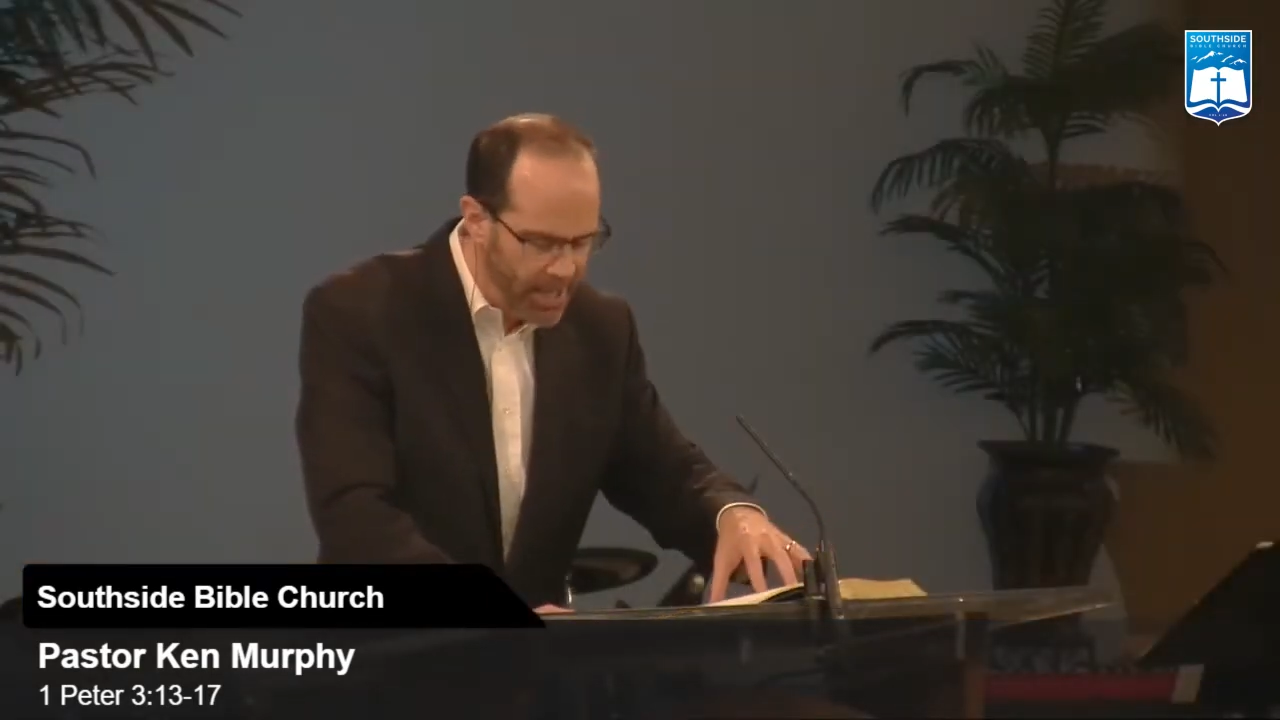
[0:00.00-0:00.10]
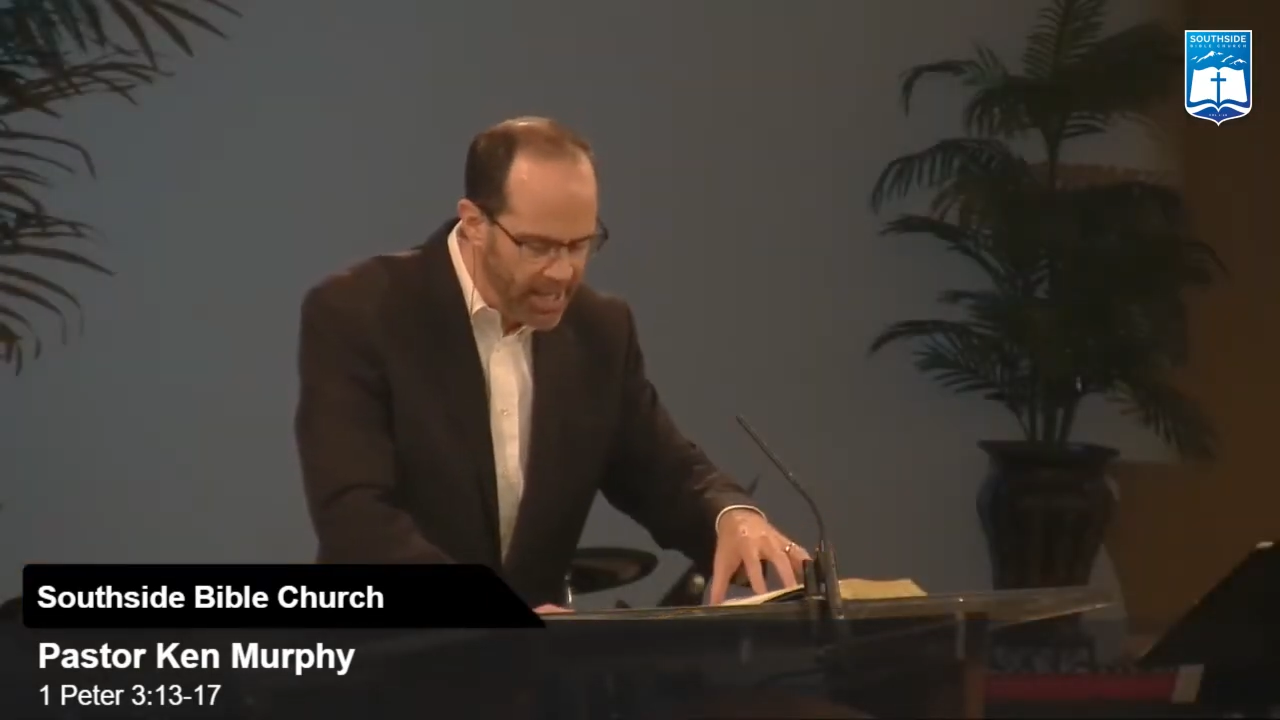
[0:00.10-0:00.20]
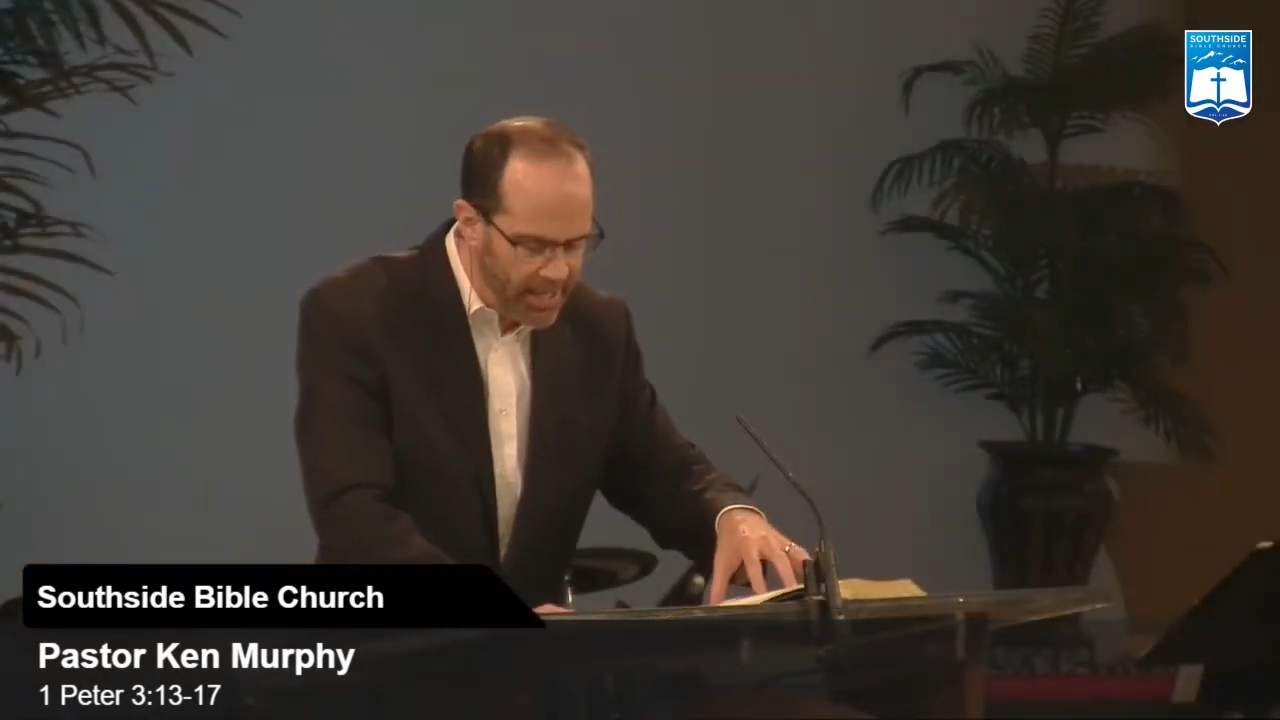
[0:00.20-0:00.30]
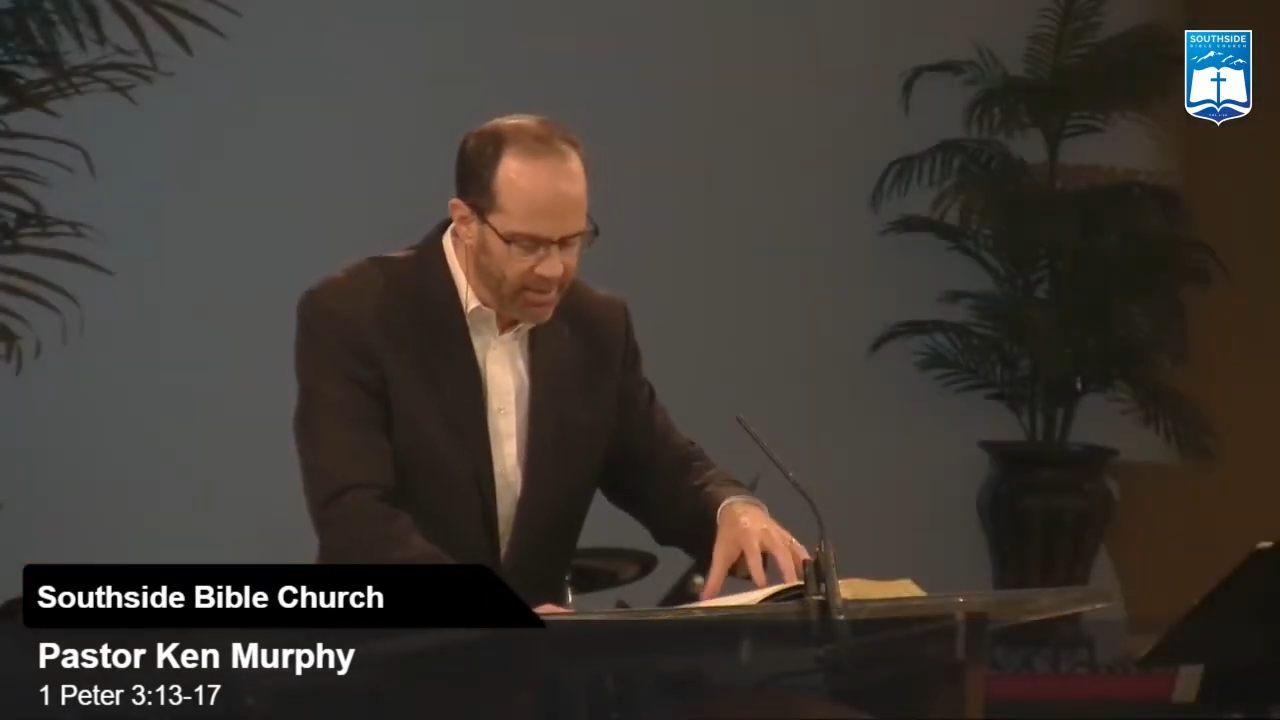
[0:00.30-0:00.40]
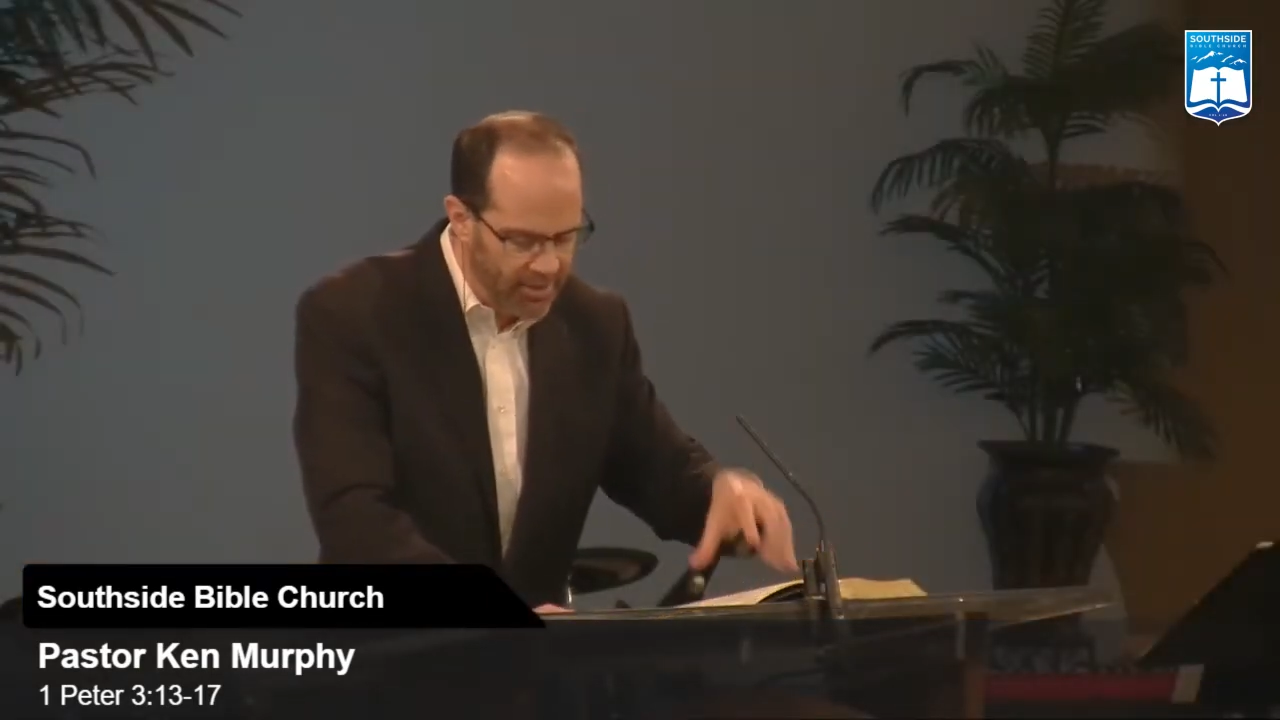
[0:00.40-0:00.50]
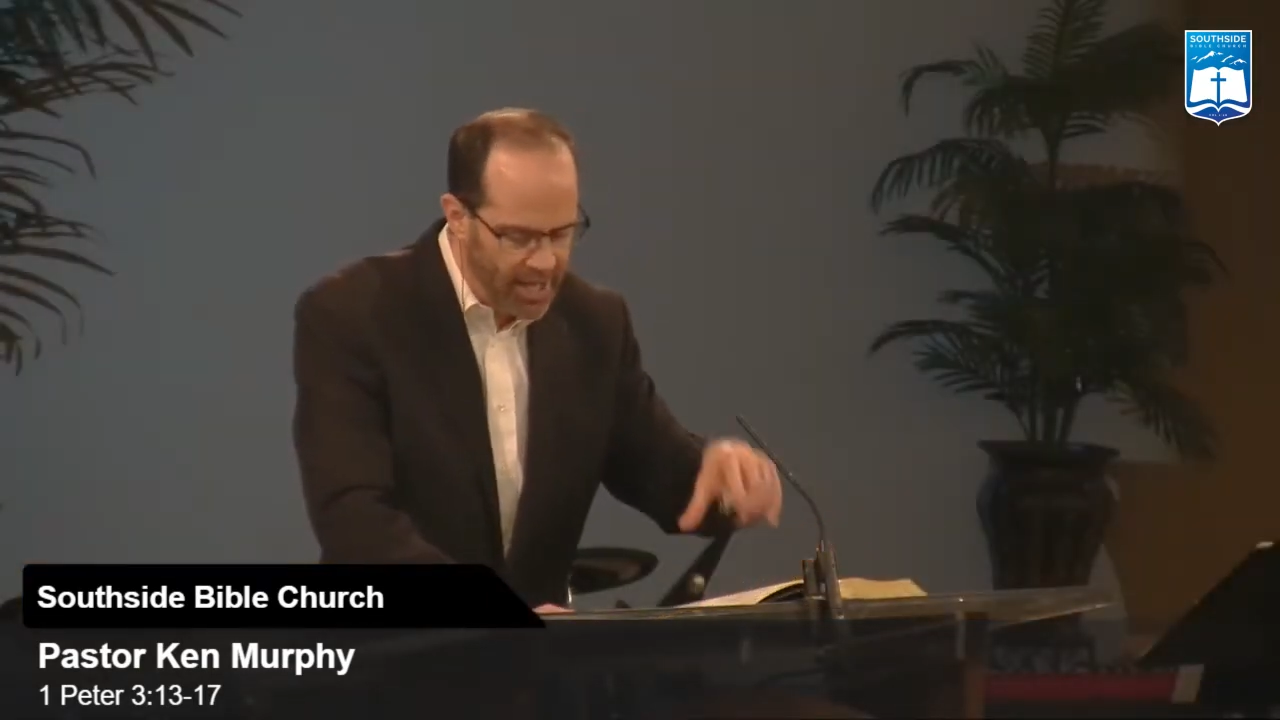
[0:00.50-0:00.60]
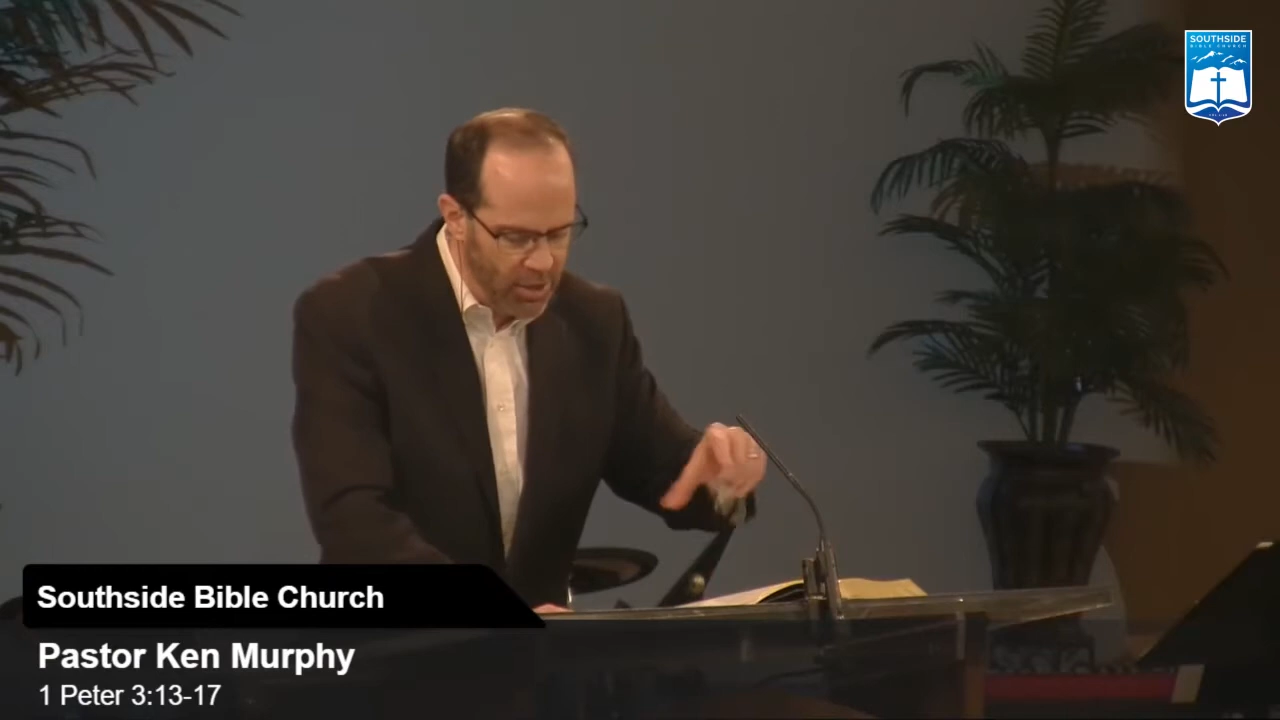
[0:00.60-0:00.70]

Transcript: being is